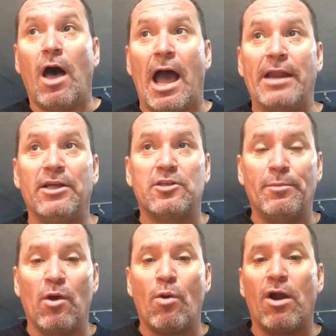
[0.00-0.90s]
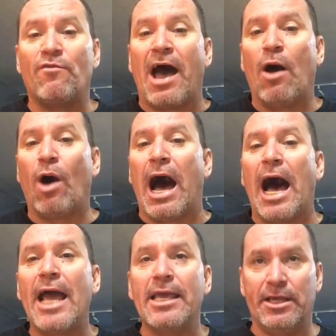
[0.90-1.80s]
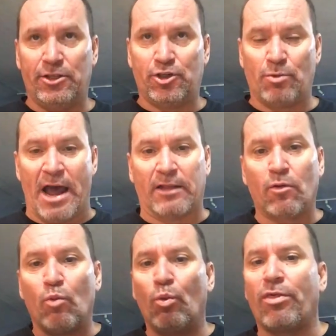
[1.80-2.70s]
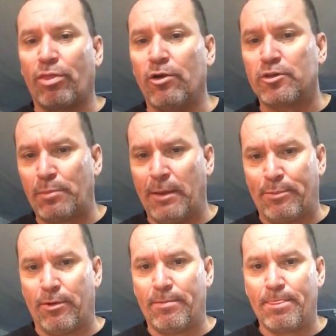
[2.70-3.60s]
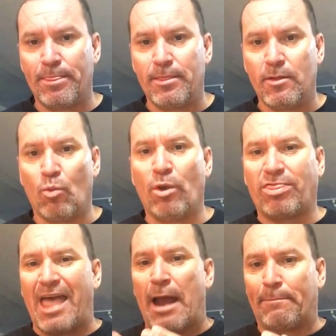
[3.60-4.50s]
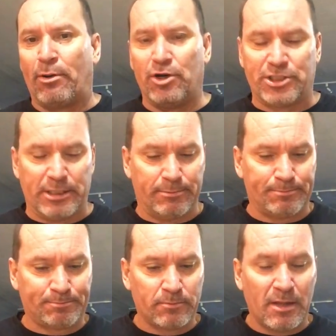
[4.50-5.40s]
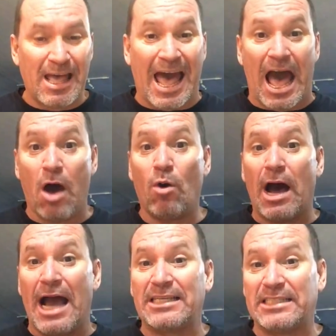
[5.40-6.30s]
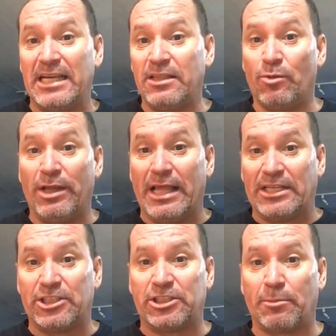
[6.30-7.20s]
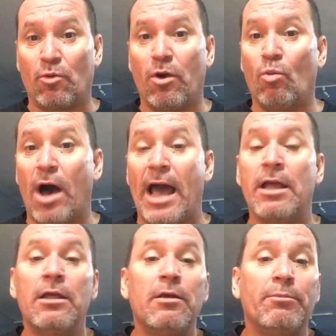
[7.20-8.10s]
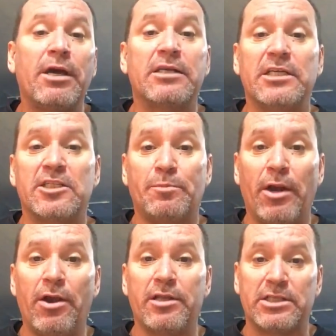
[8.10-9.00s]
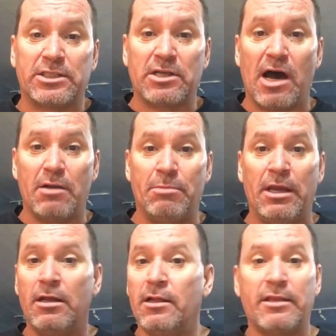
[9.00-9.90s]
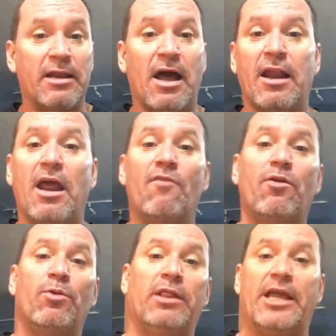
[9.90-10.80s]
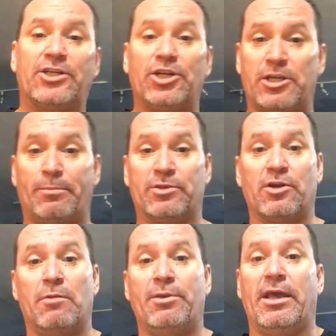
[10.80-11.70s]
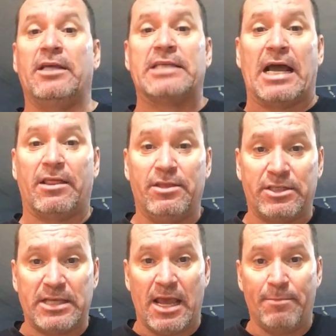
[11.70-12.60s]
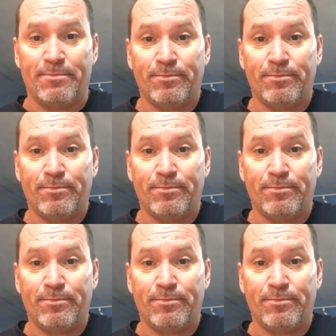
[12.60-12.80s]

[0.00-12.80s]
I need to be aware of how I interact with those people, with that person, how I see the relationship going. Why? Because experience has taught me that not every relationship is going to be exactly the same.